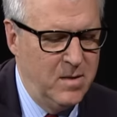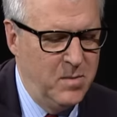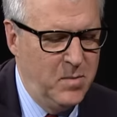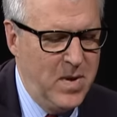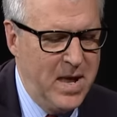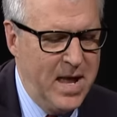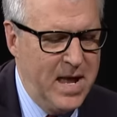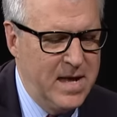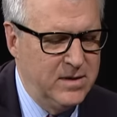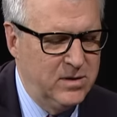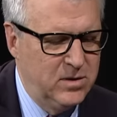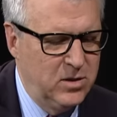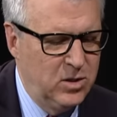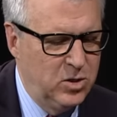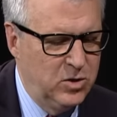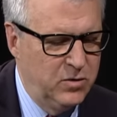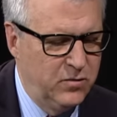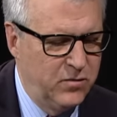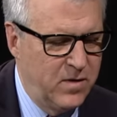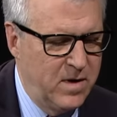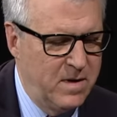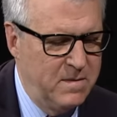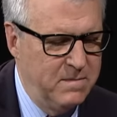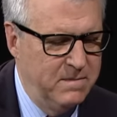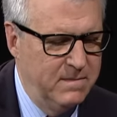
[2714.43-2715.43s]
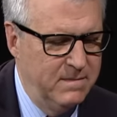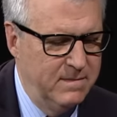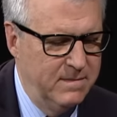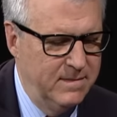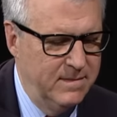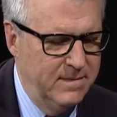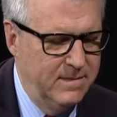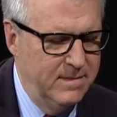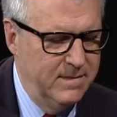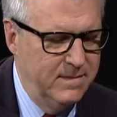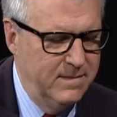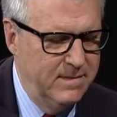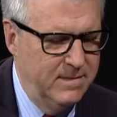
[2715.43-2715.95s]
a passage from
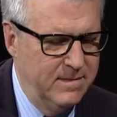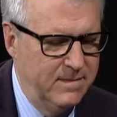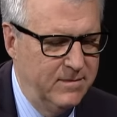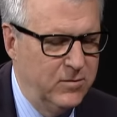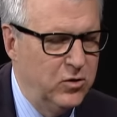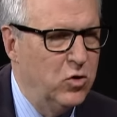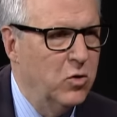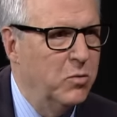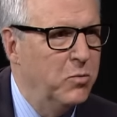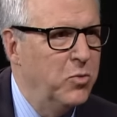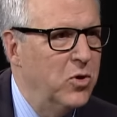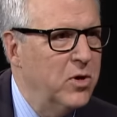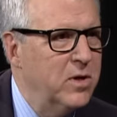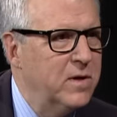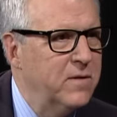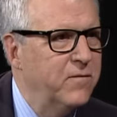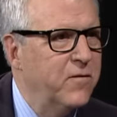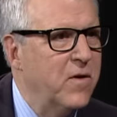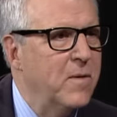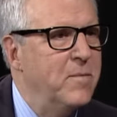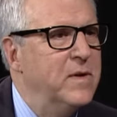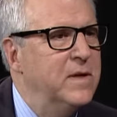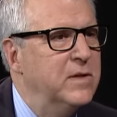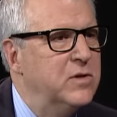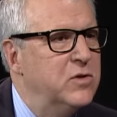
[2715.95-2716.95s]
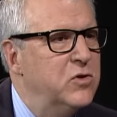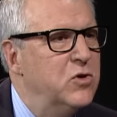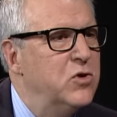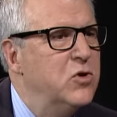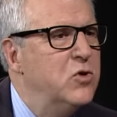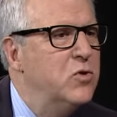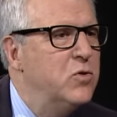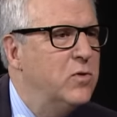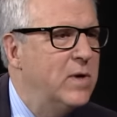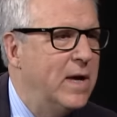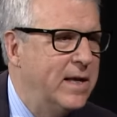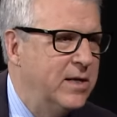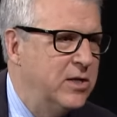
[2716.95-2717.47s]
your book, from this uh,
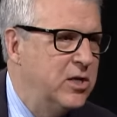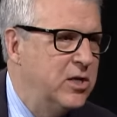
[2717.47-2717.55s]
new